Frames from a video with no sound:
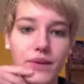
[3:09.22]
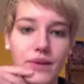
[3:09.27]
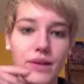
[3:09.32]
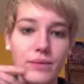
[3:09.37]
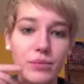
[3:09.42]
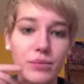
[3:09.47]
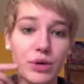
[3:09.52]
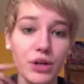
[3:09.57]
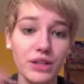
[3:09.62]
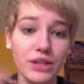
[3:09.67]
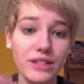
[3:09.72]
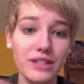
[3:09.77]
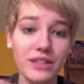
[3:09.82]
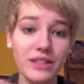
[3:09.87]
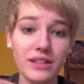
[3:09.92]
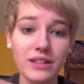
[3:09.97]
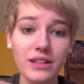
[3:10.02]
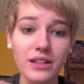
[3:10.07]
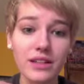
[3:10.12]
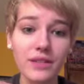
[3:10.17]

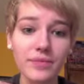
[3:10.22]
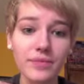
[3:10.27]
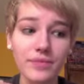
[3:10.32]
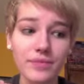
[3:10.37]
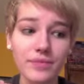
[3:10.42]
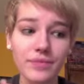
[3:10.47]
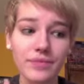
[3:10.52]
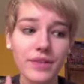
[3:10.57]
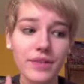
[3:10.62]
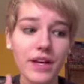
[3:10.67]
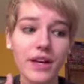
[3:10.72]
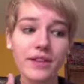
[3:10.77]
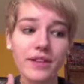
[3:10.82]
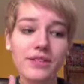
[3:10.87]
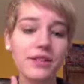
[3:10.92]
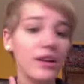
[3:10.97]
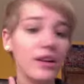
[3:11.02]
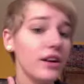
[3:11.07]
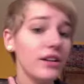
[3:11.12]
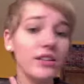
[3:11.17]
Personally, as
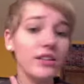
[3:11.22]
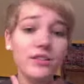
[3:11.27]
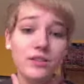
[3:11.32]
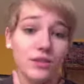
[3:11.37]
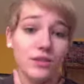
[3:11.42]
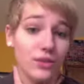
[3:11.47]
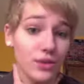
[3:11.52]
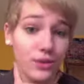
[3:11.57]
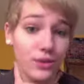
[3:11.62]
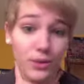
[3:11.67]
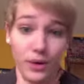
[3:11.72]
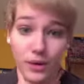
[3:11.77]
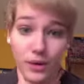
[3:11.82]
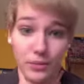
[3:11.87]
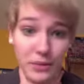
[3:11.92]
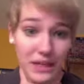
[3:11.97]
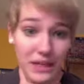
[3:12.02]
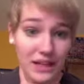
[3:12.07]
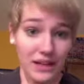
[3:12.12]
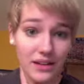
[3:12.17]
long as you are
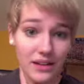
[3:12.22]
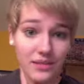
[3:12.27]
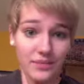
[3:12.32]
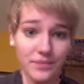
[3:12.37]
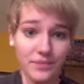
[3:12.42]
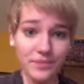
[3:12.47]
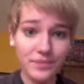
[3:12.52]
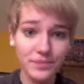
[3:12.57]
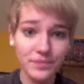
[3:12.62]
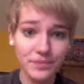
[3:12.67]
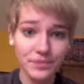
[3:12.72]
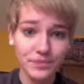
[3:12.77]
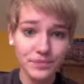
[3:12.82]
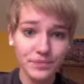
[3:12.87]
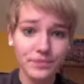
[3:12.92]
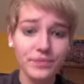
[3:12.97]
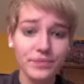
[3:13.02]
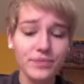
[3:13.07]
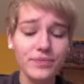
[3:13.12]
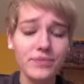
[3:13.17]
well-meaning,
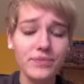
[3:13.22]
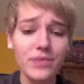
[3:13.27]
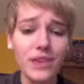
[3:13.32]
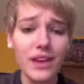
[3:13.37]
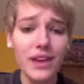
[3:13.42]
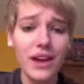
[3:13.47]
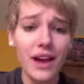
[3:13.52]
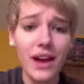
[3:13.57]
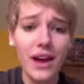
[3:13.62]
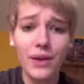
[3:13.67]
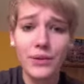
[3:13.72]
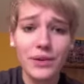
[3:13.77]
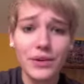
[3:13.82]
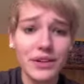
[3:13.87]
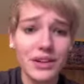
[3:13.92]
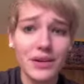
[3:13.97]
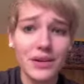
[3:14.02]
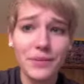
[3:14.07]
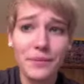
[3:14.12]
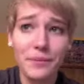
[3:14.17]
I
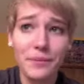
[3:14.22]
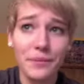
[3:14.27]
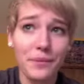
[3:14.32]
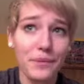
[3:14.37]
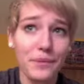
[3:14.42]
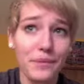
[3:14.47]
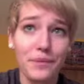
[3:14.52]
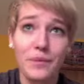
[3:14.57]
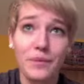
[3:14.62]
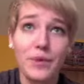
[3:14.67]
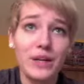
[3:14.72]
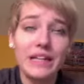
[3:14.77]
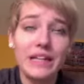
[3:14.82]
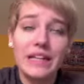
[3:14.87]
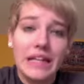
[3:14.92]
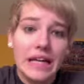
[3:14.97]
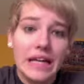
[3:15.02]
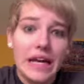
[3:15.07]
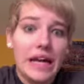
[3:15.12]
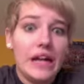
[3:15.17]
really
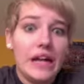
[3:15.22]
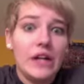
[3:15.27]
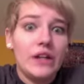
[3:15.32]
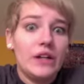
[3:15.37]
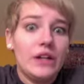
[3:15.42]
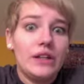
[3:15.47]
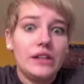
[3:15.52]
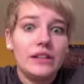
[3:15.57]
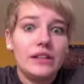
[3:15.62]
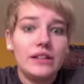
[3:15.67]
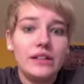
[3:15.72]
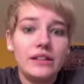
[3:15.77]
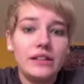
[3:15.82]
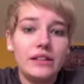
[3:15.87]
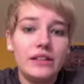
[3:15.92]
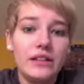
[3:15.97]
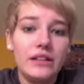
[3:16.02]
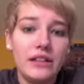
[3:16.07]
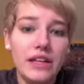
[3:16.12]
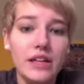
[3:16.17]
wouldn't care
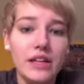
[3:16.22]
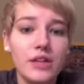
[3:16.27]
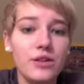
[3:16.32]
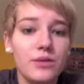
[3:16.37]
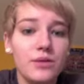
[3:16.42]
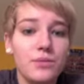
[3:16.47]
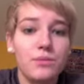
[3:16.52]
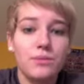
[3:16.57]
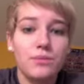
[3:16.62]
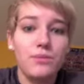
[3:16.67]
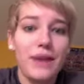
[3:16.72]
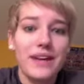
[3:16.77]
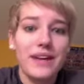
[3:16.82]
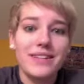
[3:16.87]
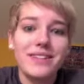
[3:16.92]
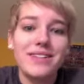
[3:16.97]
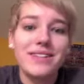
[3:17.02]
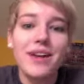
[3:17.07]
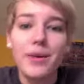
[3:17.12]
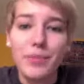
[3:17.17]
that you
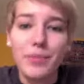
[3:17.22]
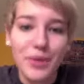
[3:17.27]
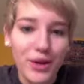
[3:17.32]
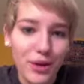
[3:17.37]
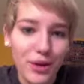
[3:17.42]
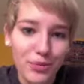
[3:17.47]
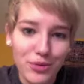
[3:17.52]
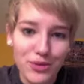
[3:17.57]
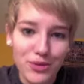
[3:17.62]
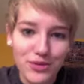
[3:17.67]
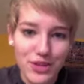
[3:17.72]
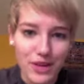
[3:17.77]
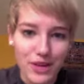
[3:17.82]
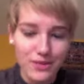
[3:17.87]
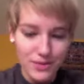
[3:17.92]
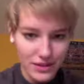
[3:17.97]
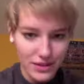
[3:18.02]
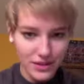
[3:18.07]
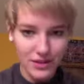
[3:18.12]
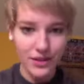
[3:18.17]
messed up a couple of
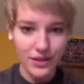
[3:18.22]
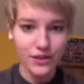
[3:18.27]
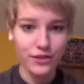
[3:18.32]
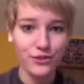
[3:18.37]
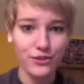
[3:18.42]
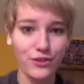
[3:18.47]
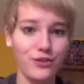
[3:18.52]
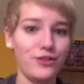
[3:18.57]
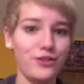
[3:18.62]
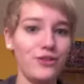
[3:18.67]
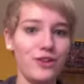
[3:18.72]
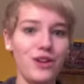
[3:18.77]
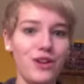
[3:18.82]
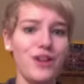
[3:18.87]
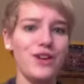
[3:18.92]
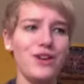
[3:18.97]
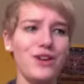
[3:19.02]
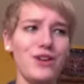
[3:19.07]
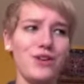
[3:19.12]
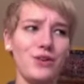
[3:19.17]
times. Now, if you're
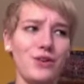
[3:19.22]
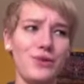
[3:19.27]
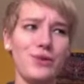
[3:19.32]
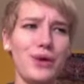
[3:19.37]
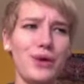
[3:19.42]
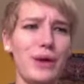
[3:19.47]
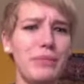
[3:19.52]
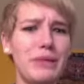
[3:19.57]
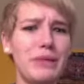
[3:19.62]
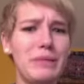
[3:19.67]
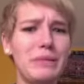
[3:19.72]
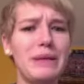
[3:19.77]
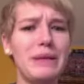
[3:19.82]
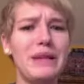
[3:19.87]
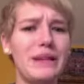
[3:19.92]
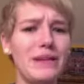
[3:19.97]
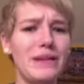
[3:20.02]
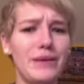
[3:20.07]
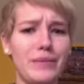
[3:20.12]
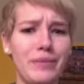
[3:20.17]
dropping
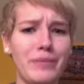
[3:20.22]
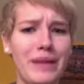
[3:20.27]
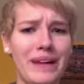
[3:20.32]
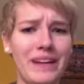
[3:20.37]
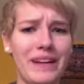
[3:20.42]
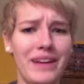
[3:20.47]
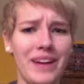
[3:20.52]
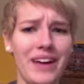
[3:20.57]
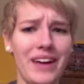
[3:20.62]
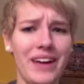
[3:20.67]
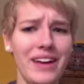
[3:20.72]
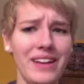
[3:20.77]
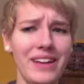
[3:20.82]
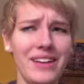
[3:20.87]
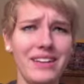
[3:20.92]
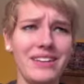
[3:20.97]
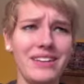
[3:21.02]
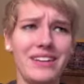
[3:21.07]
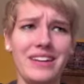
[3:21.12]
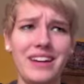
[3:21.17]
me on my head,
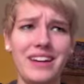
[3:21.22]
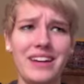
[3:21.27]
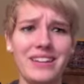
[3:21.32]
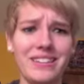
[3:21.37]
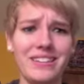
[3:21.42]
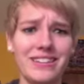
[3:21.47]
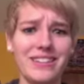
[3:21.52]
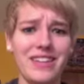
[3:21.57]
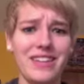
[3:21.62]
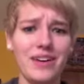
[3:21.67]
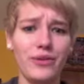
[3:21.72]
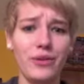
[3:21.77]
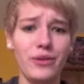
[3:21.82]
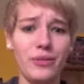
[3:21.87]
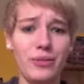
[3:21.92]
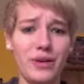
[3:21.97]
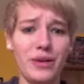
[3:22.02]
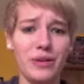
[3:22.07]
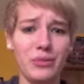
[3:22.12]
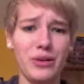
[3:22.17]
yes, that would
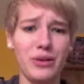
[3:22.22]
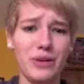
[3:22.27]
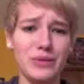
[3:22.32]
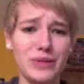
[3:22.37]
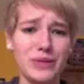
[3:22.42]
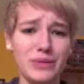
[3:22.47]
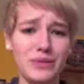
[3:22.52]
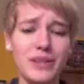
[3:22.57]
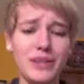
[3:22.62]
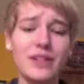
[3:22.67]
be a problem.